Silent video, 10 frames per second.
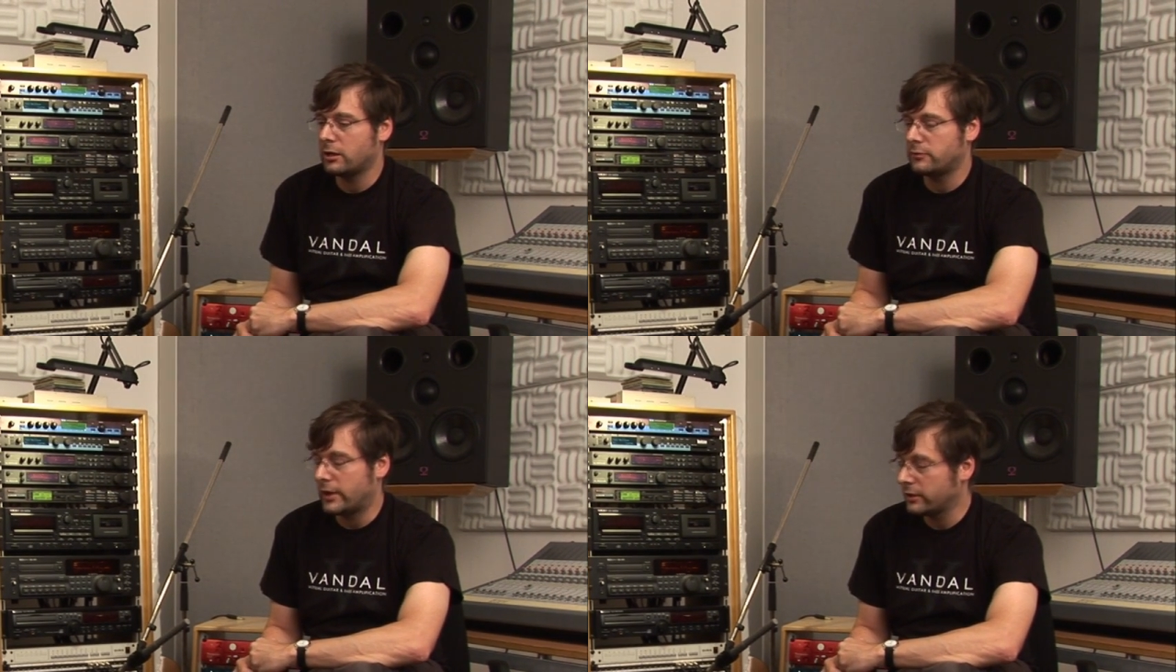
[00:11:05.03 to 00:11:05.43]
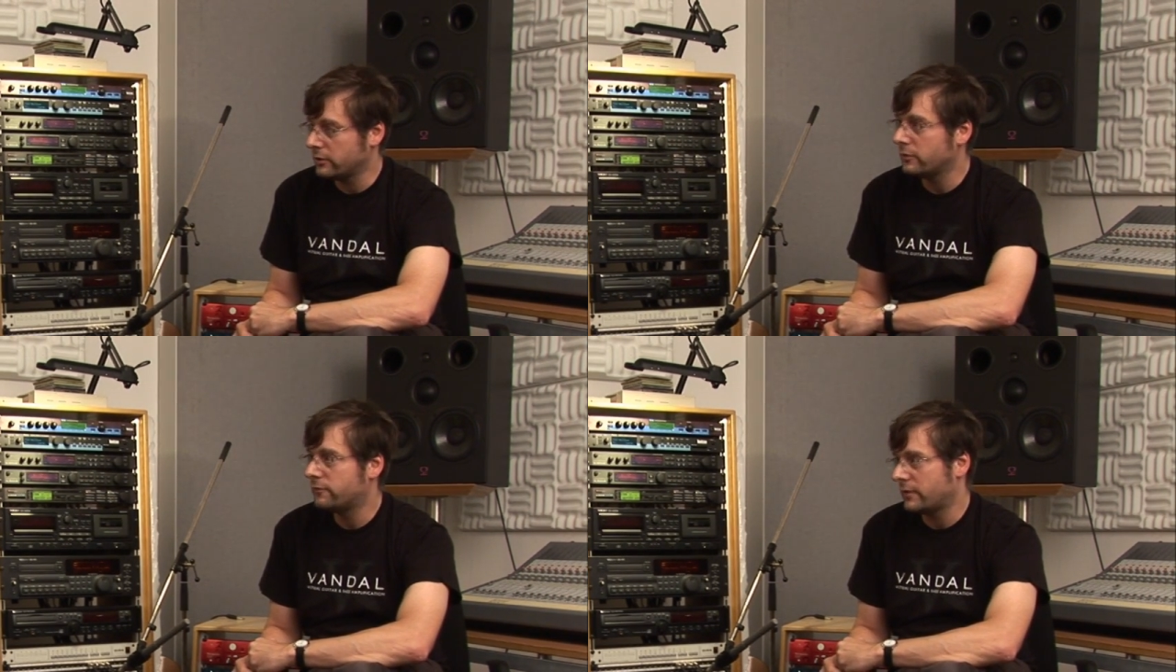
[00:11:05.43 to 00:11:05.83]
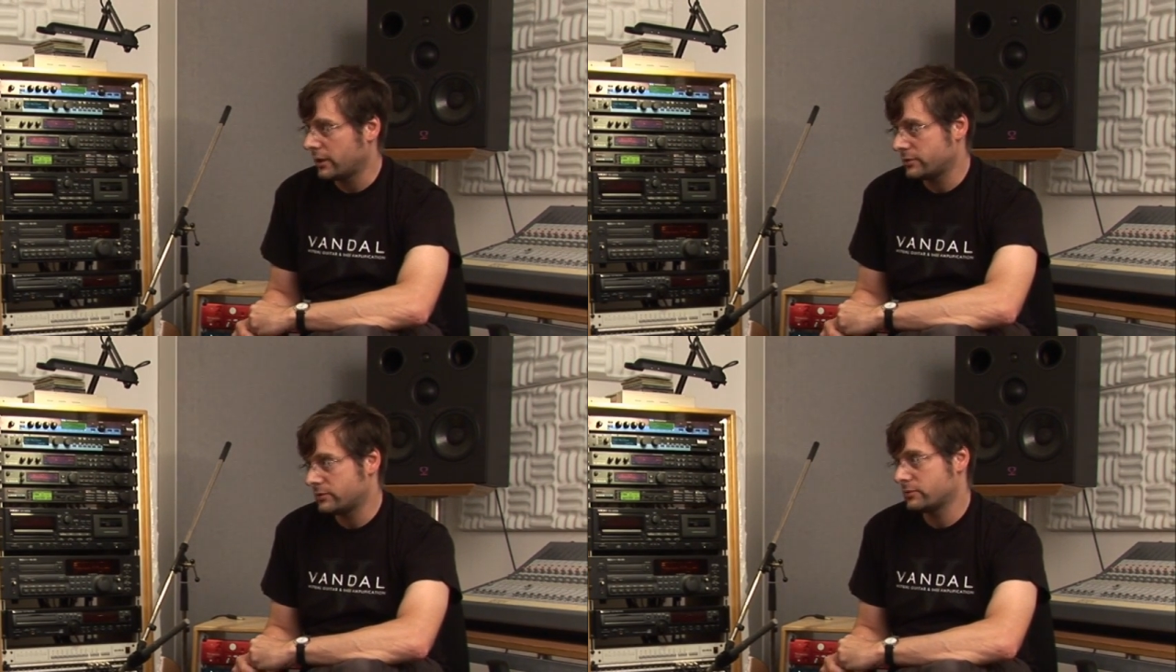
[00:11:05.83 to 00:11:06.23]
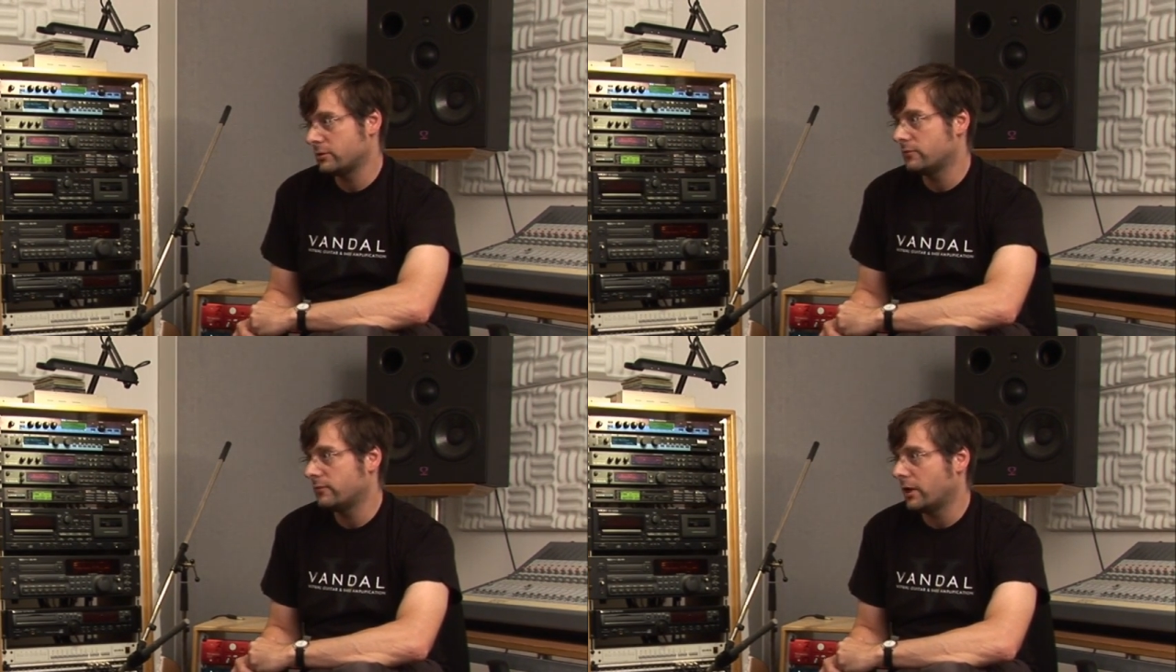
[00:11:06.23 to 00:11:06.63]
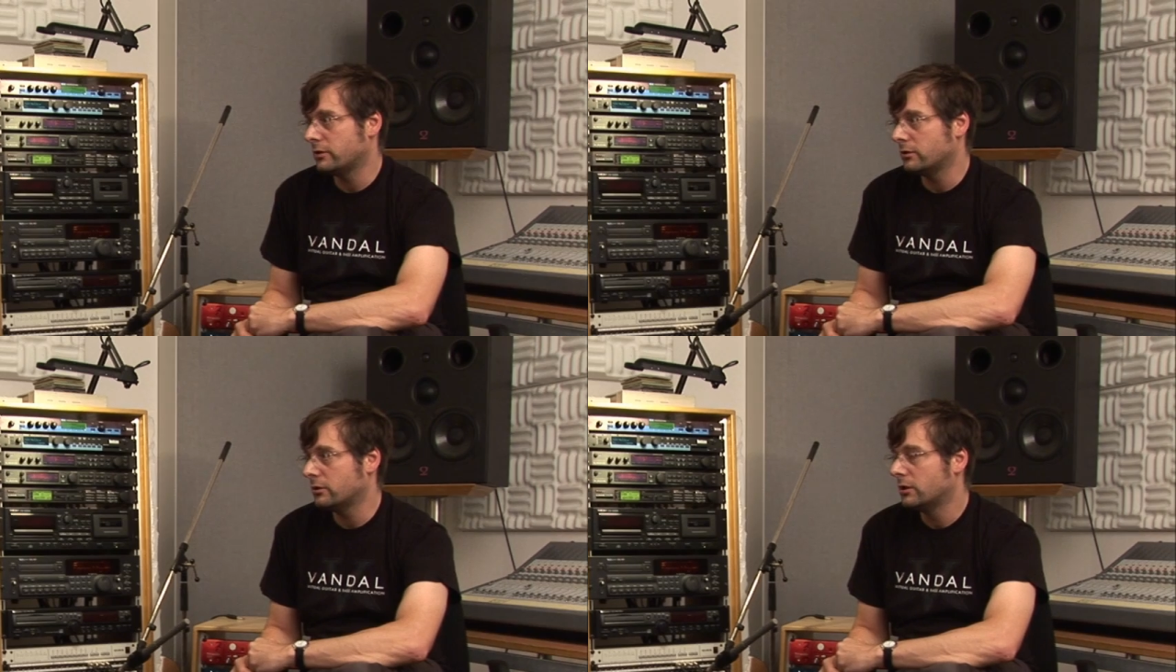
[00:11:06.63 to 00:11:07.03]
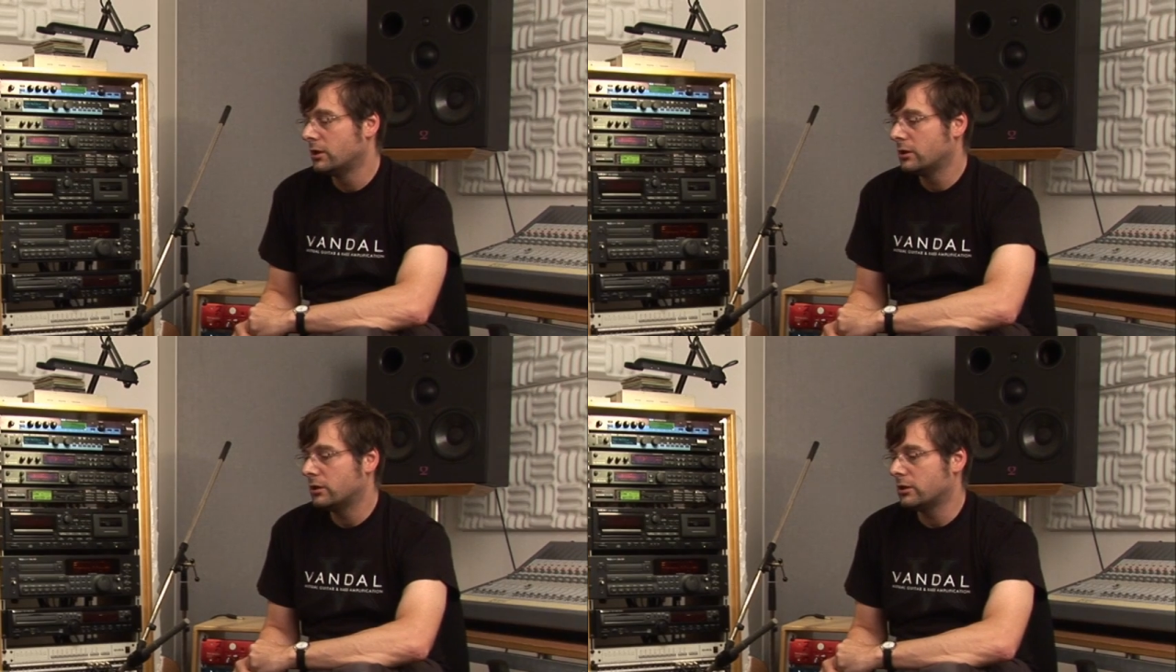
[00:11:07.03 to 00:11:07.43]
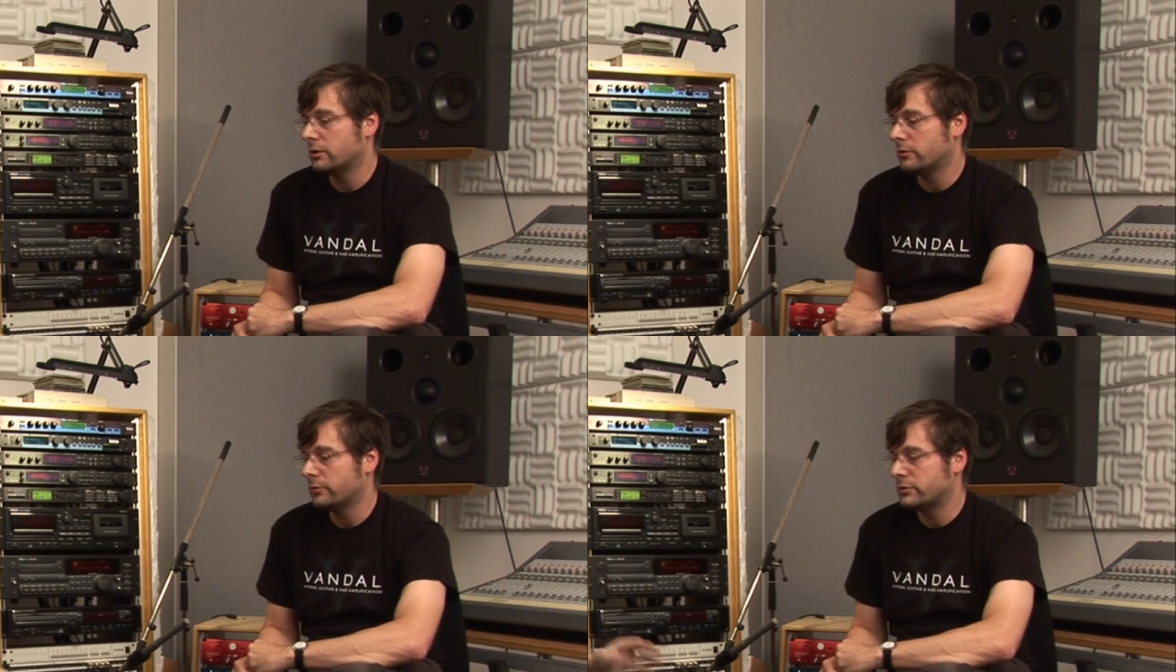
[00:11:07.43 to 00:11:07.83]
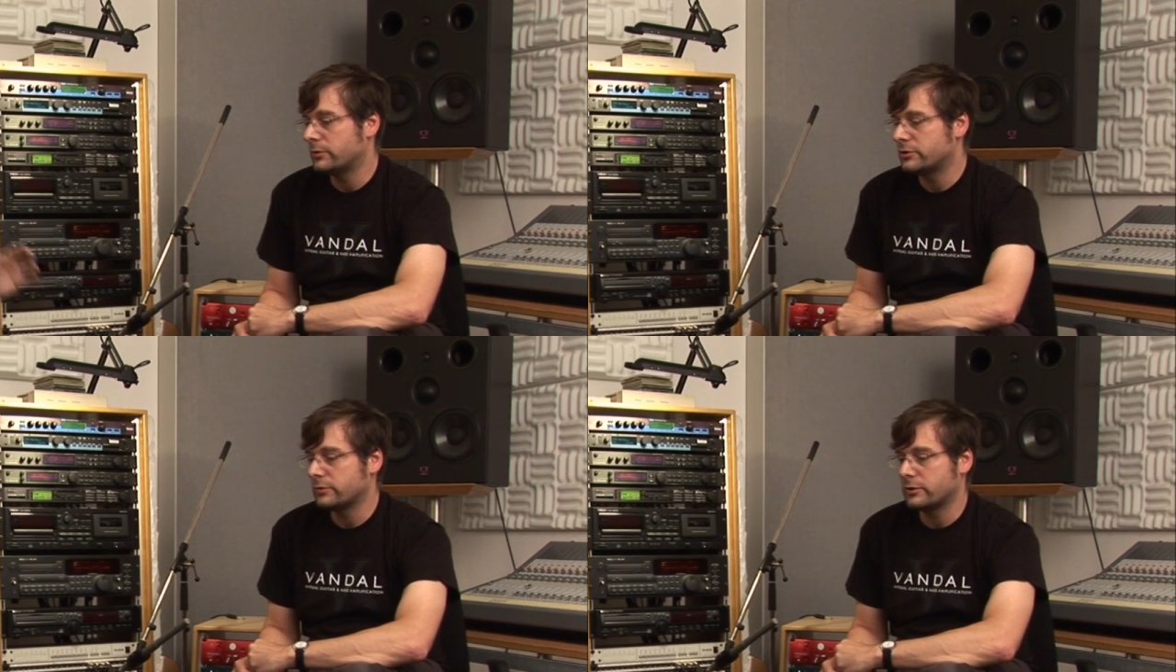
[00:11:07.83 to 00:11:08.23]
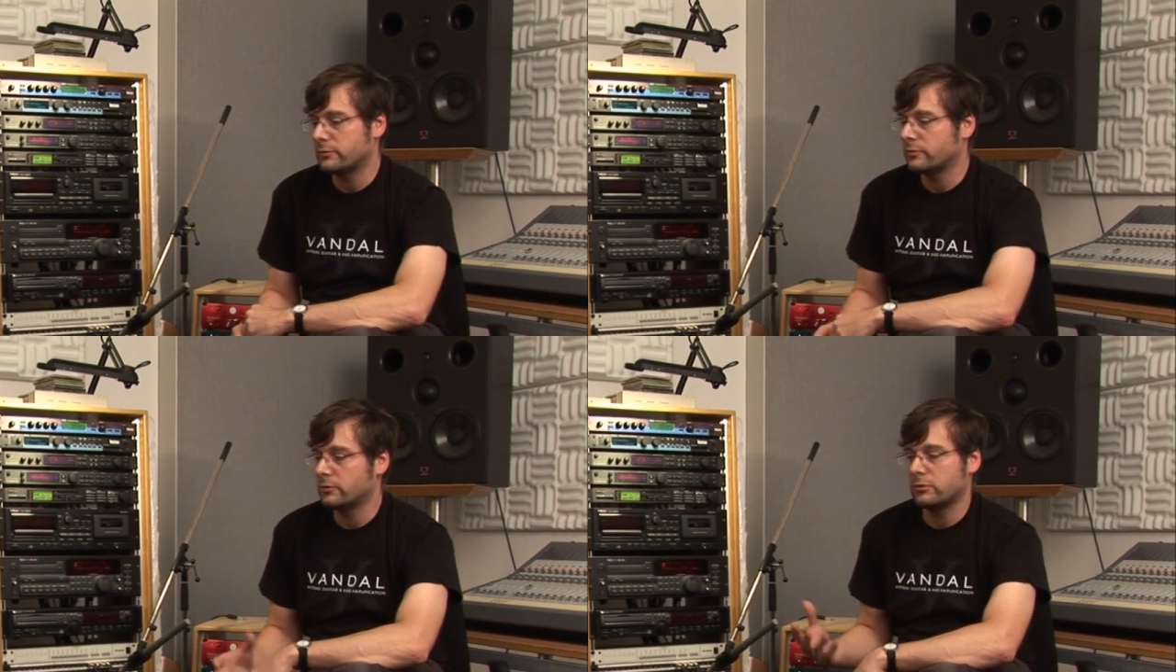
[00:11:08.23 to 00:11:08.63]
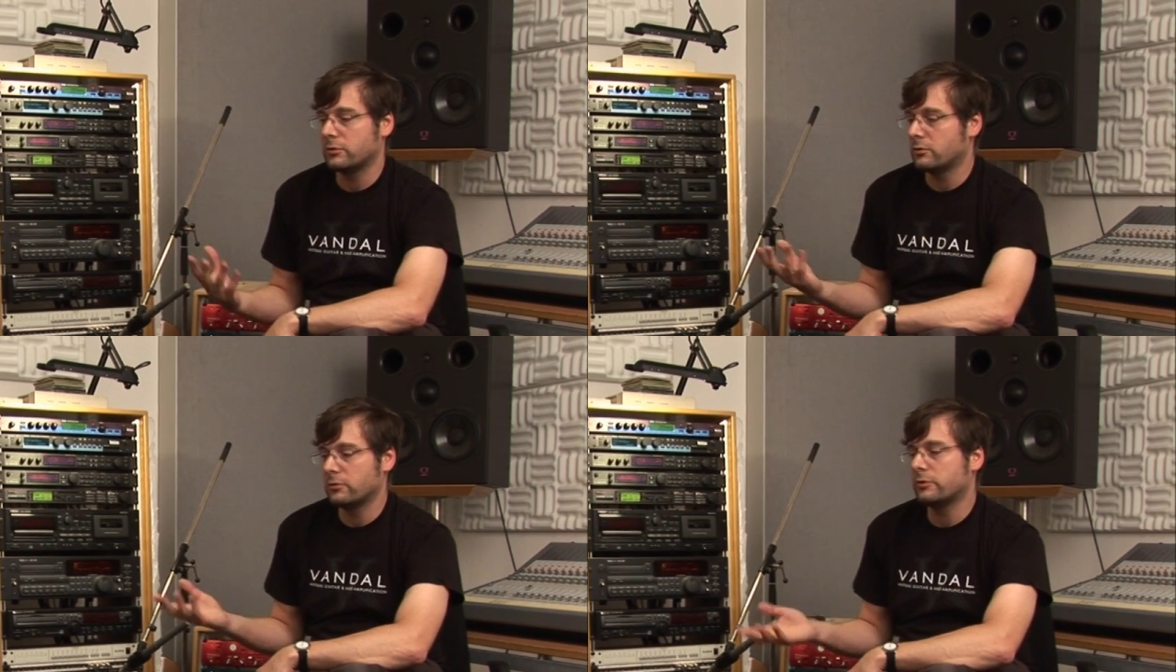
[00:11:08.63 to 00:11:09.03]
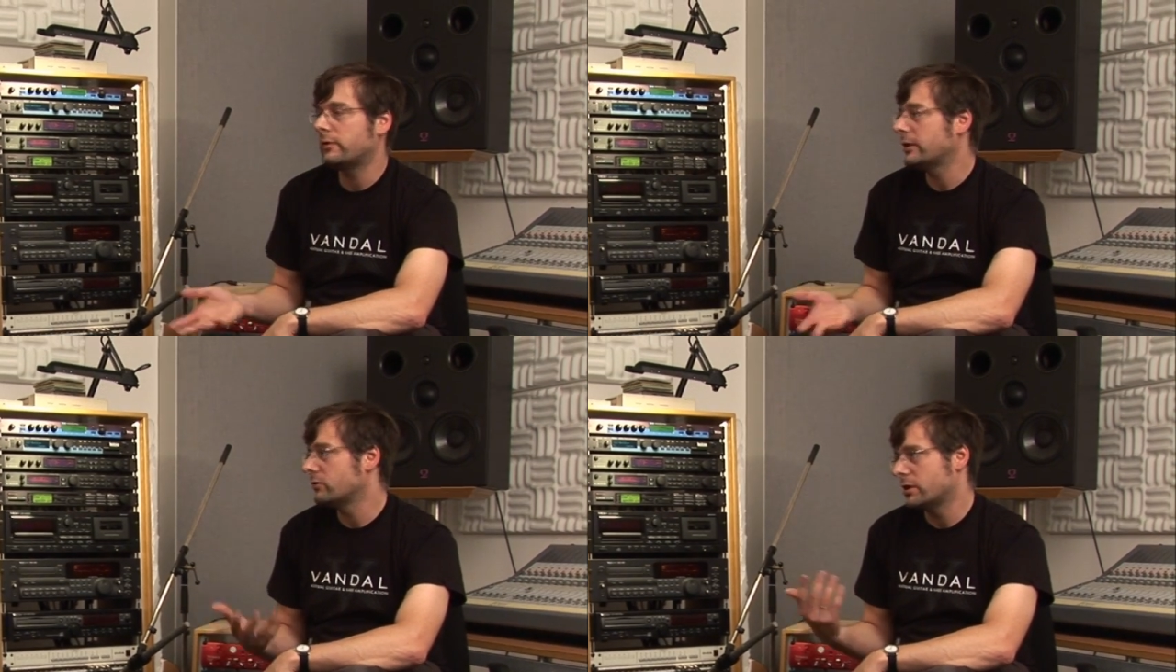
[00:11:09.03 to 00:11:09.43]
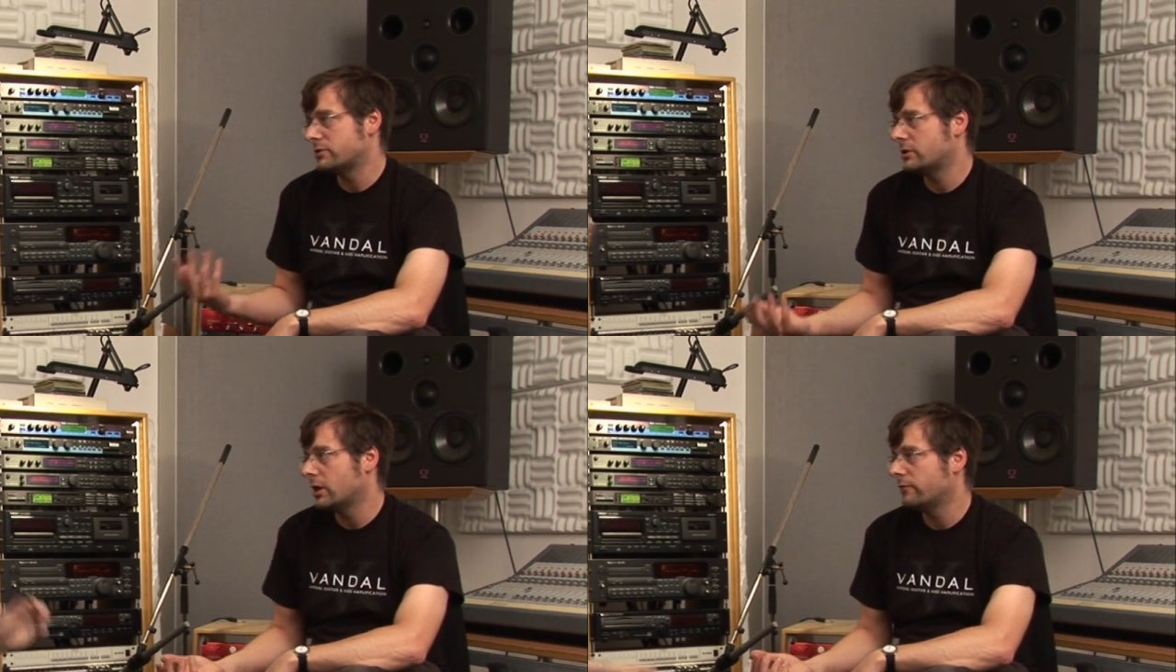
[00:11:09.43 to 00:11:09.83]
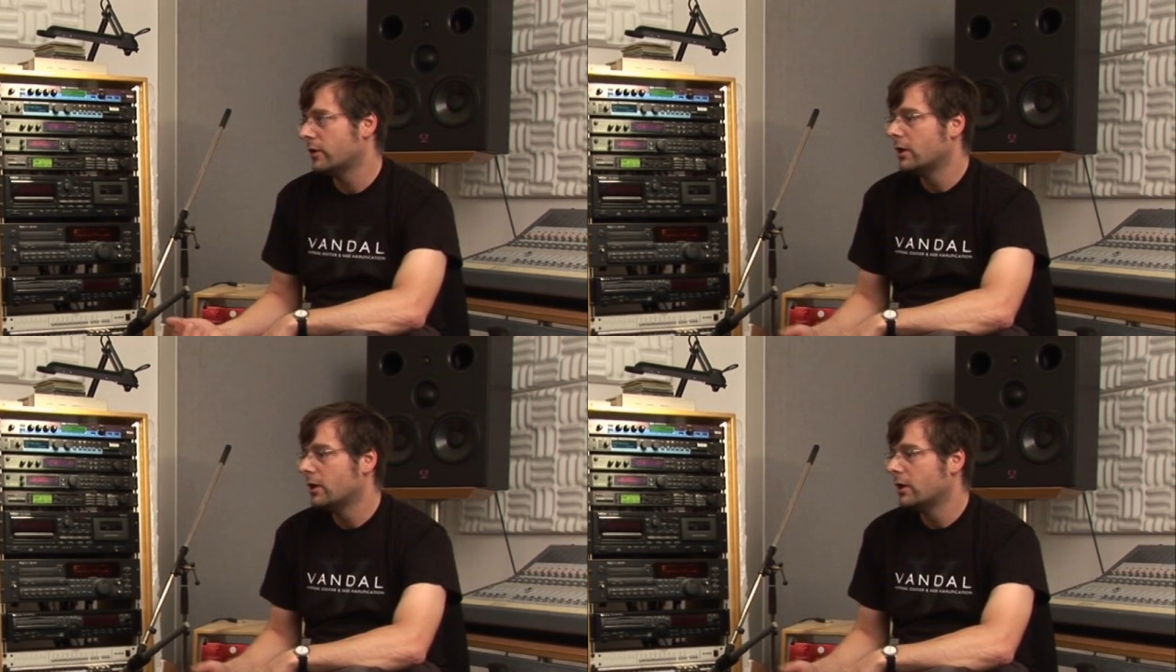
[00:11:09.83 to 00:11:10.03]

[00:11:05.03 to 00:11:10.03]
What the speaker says: reg effects in Vandal, which the regular stuff.